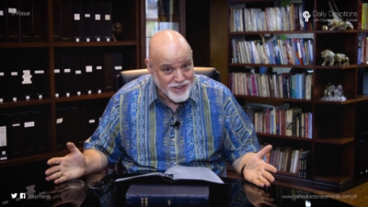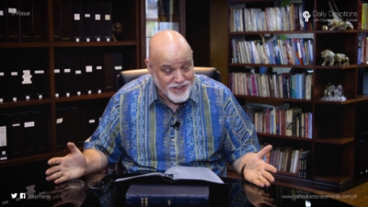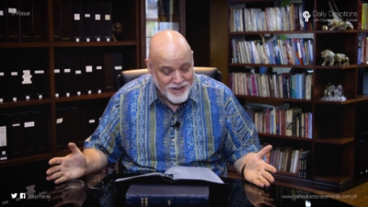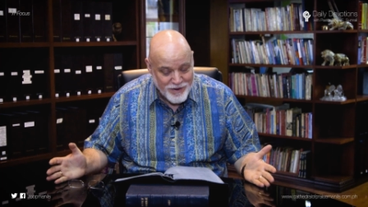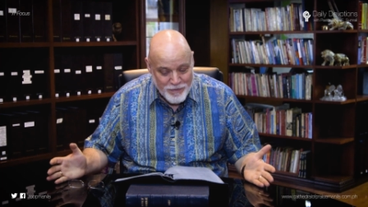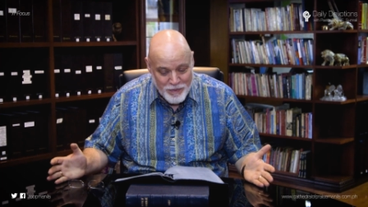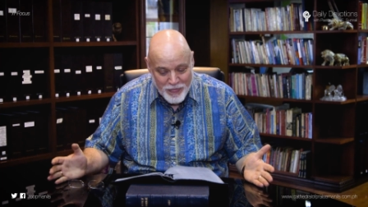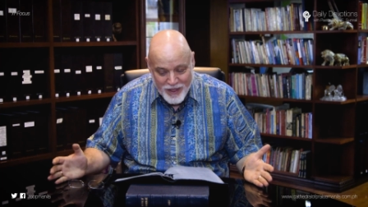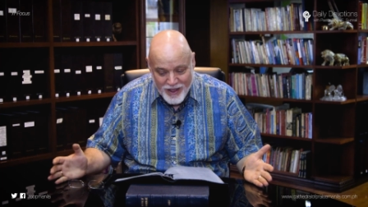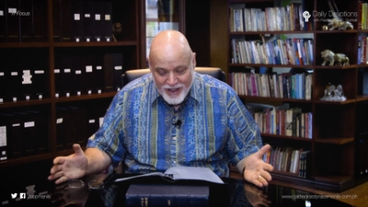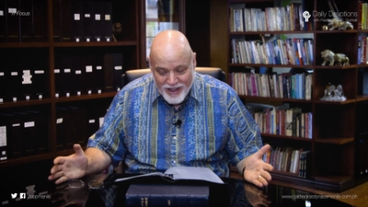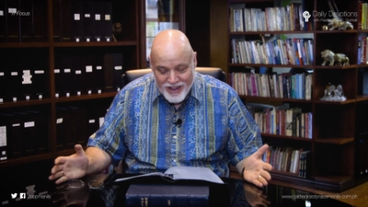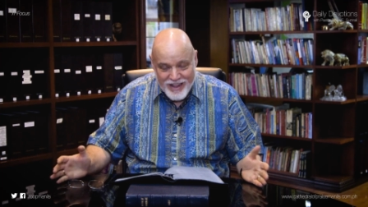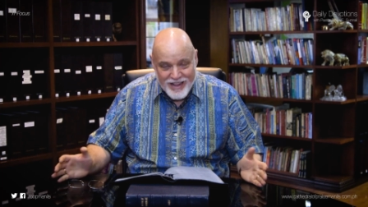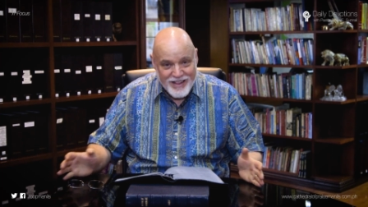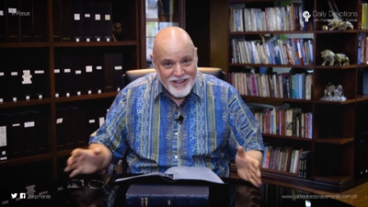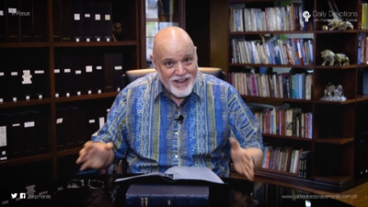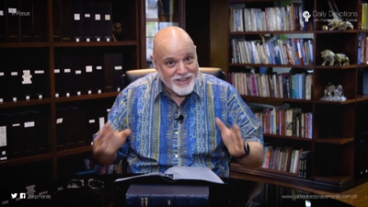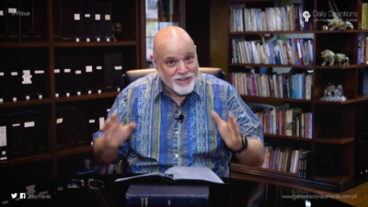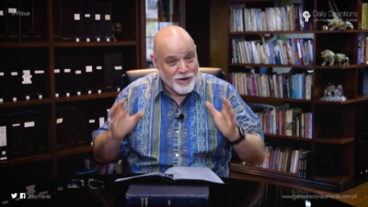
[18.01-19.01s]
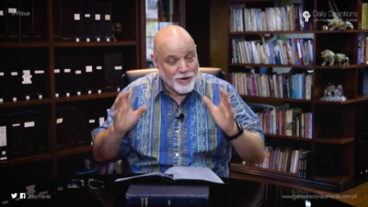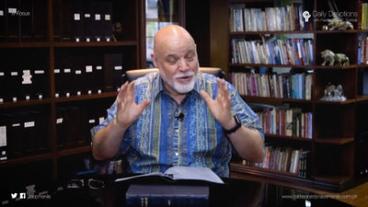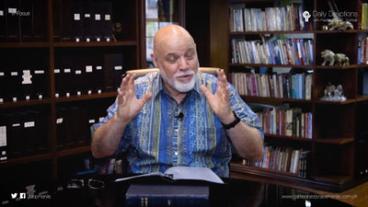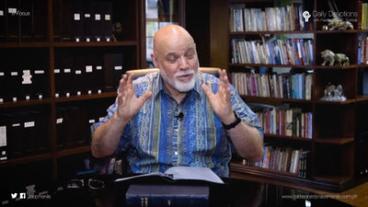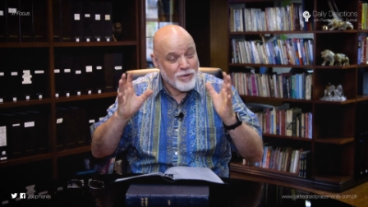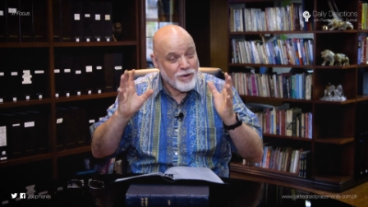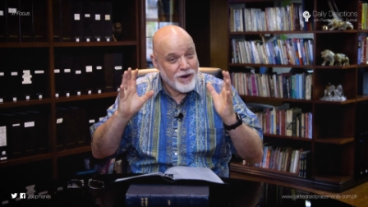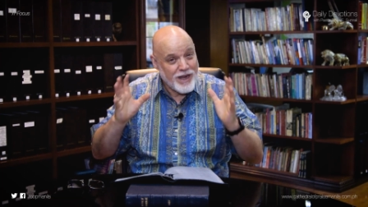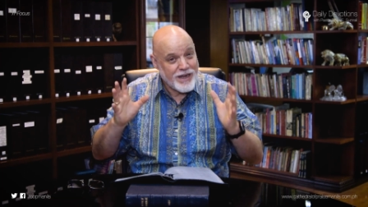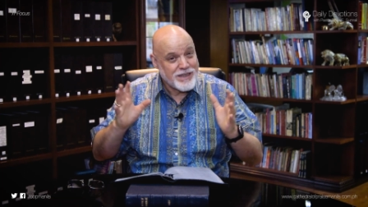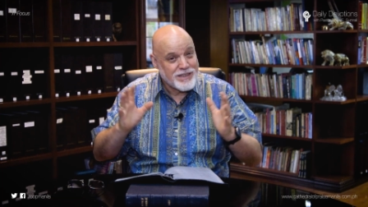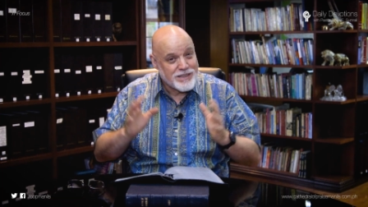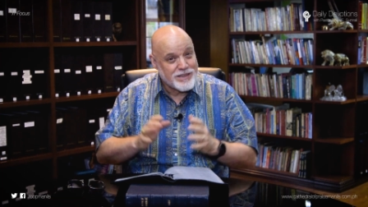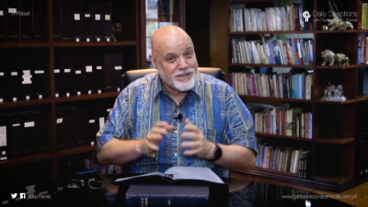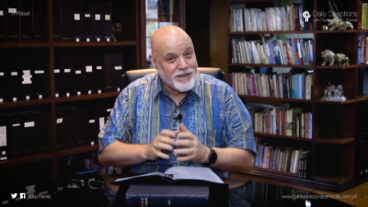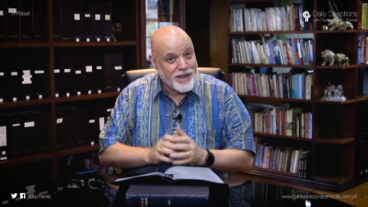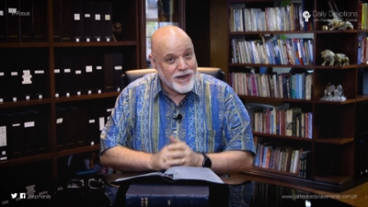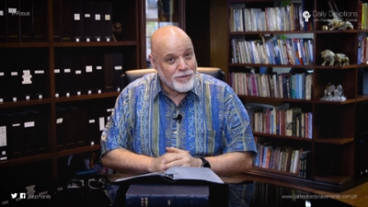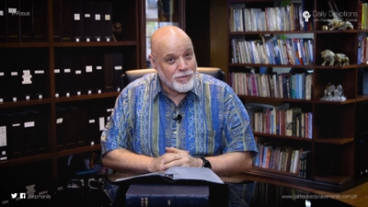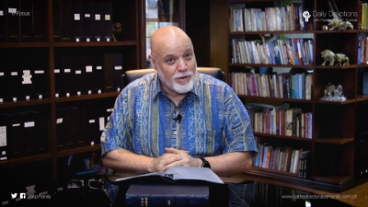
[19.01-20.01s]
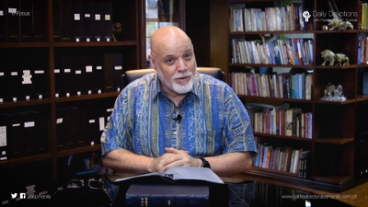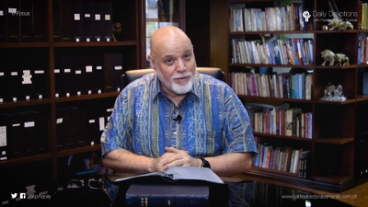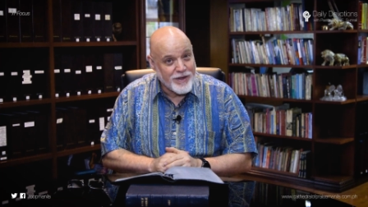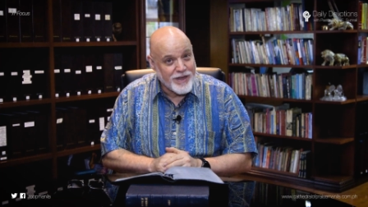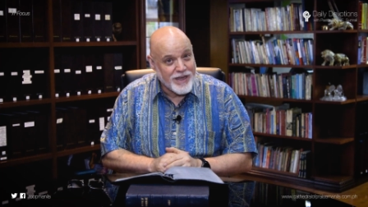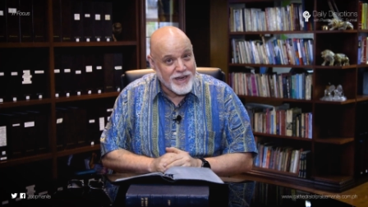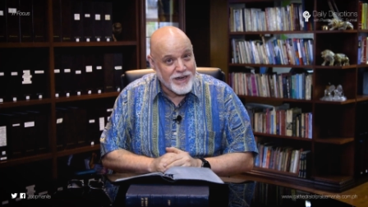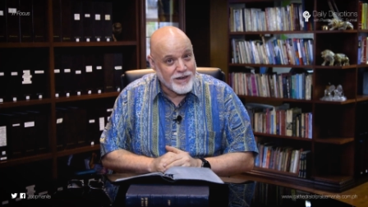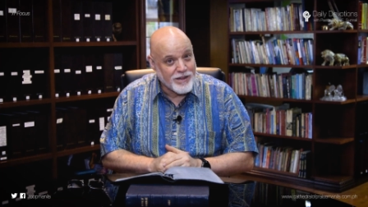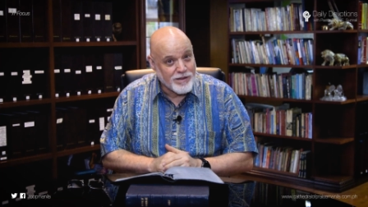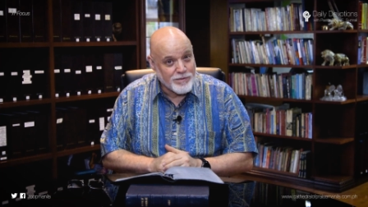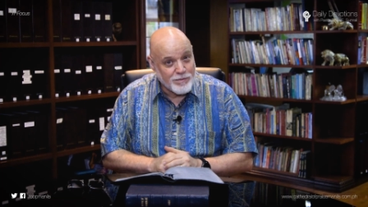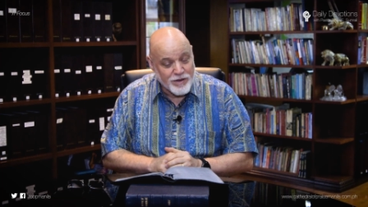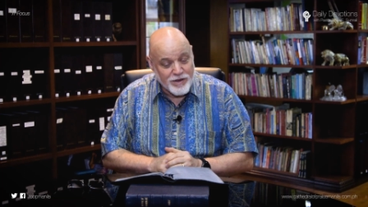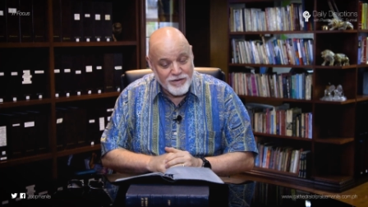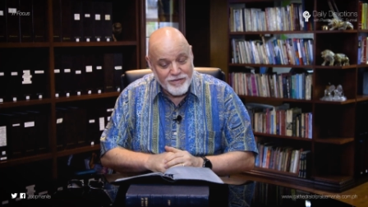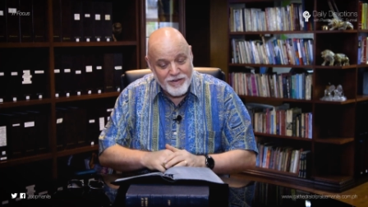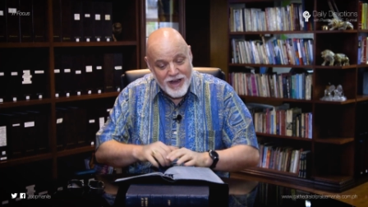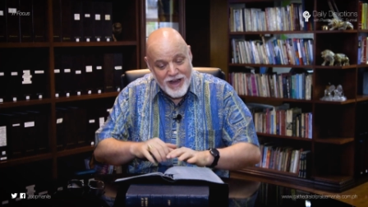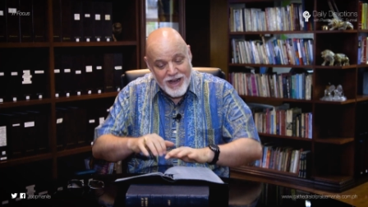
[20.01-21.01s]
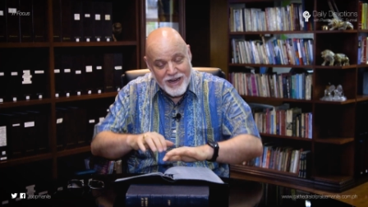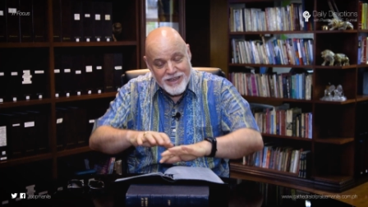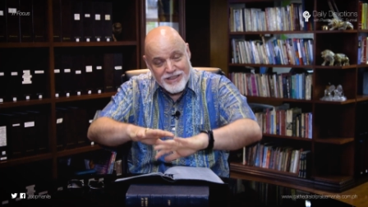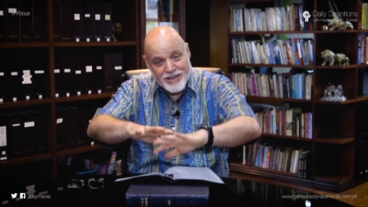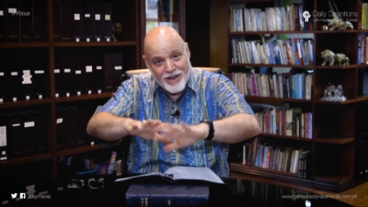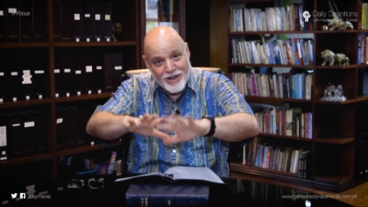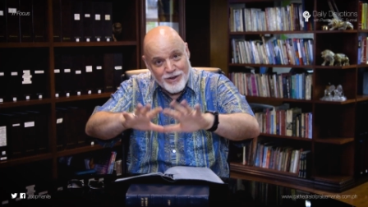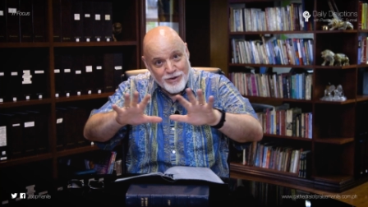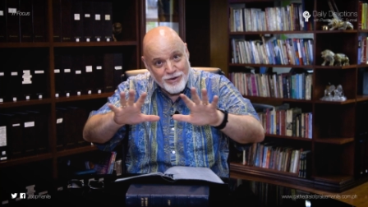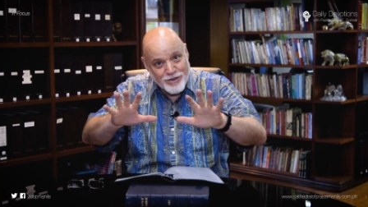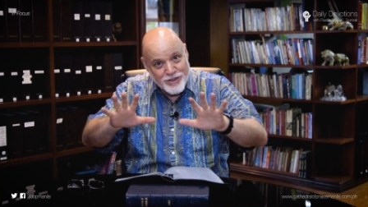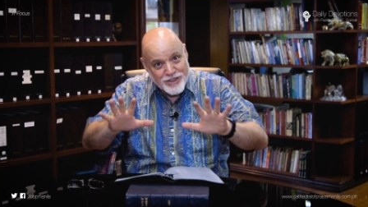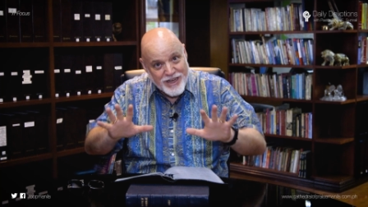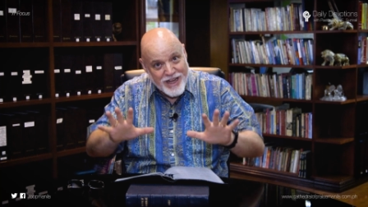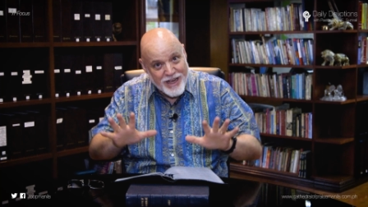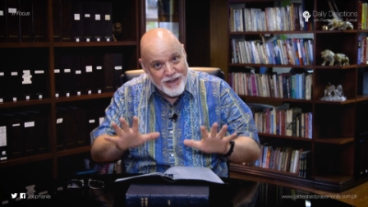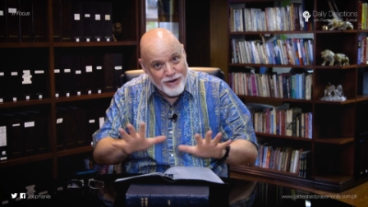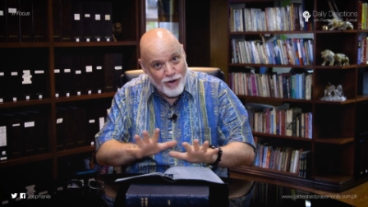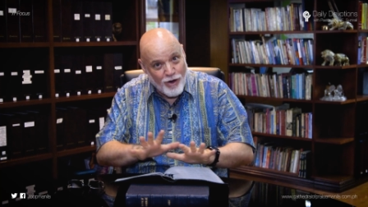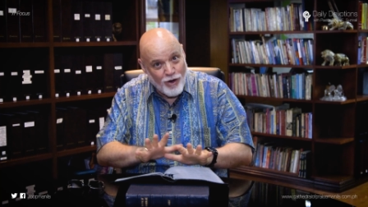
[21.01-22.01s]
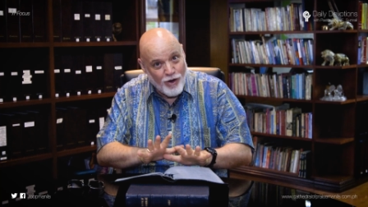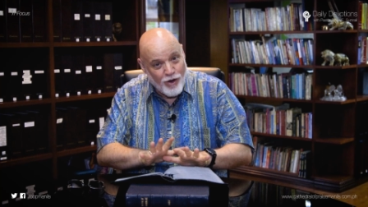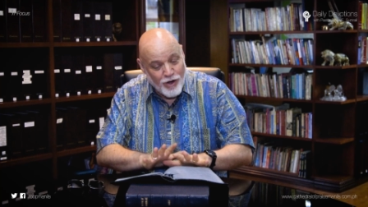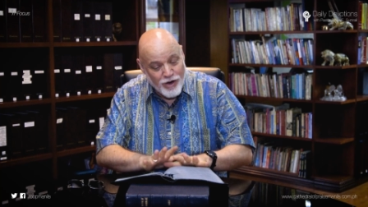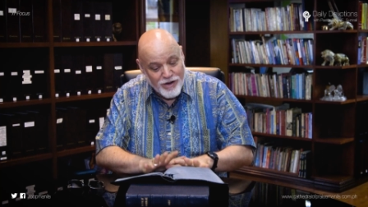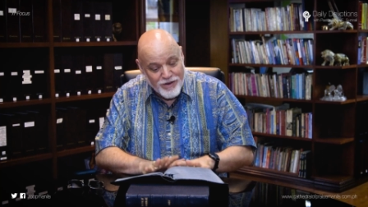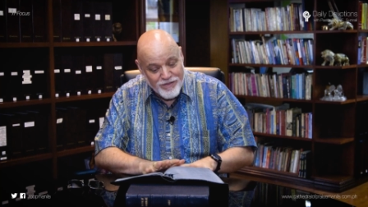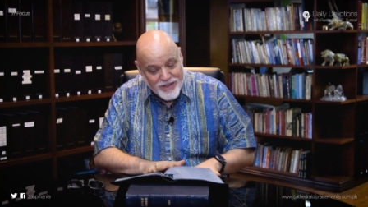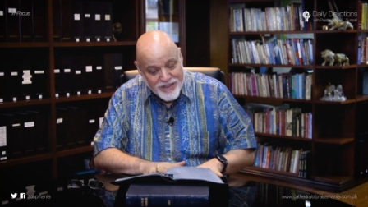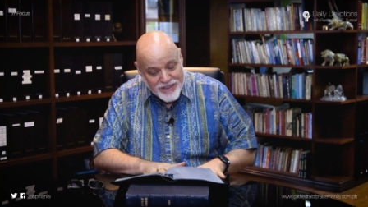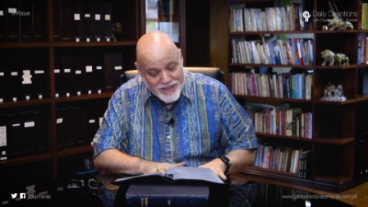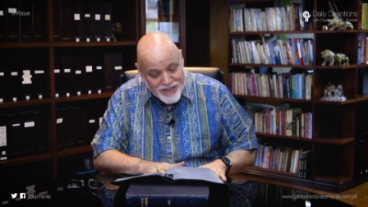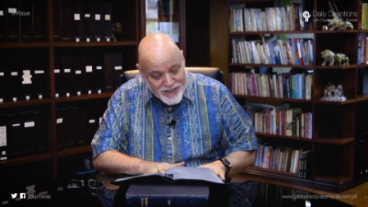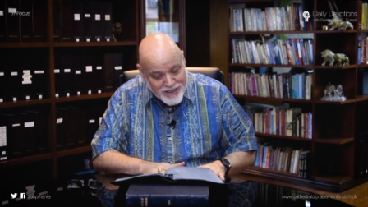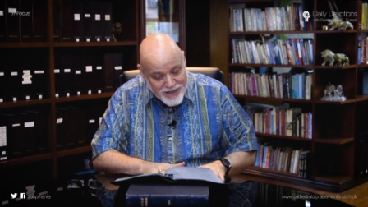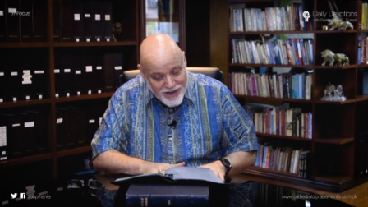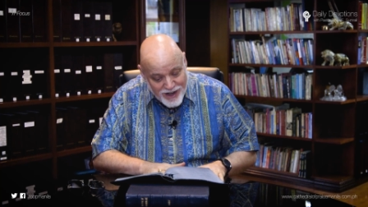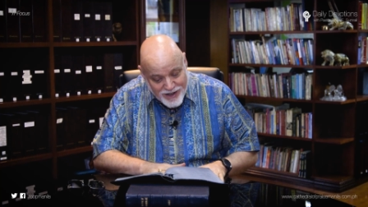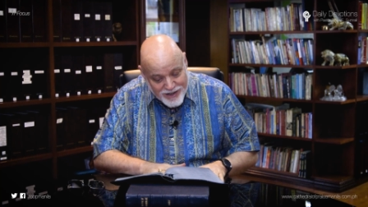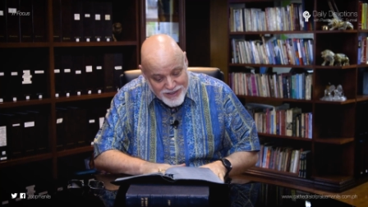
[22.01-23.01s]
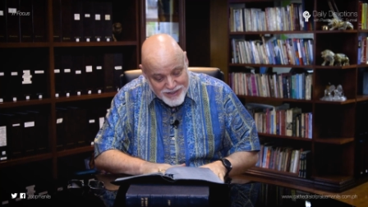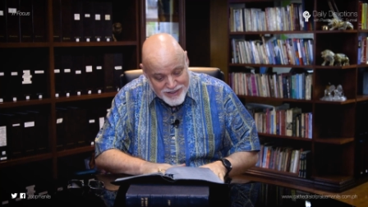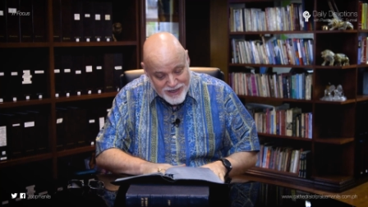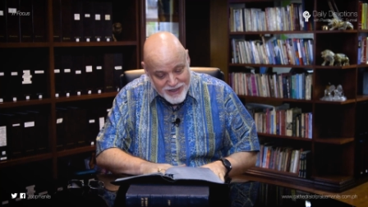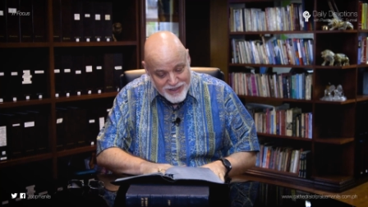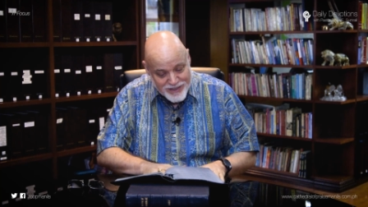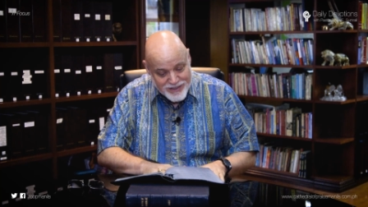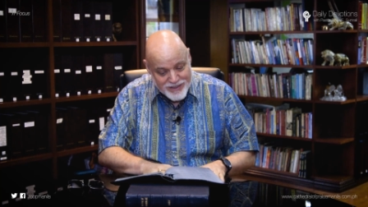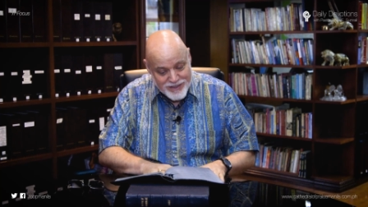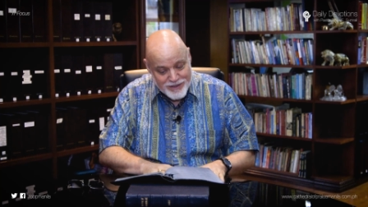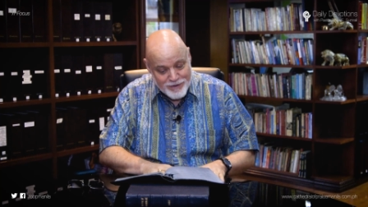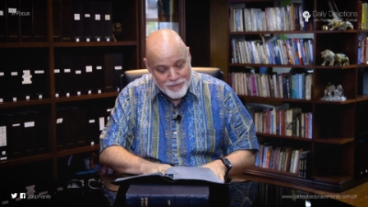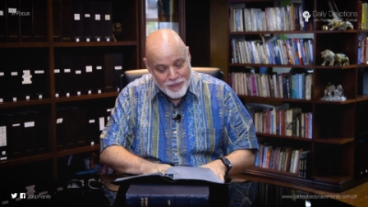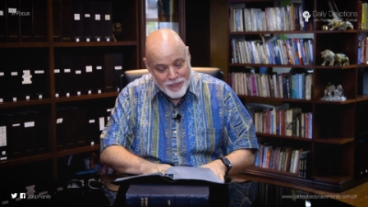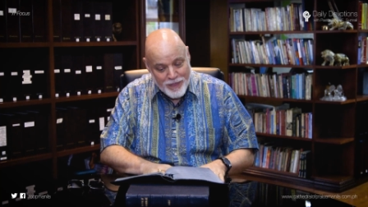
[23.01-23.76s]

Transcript: And that's a great study when we get into the book of Acts to understand all of this in context.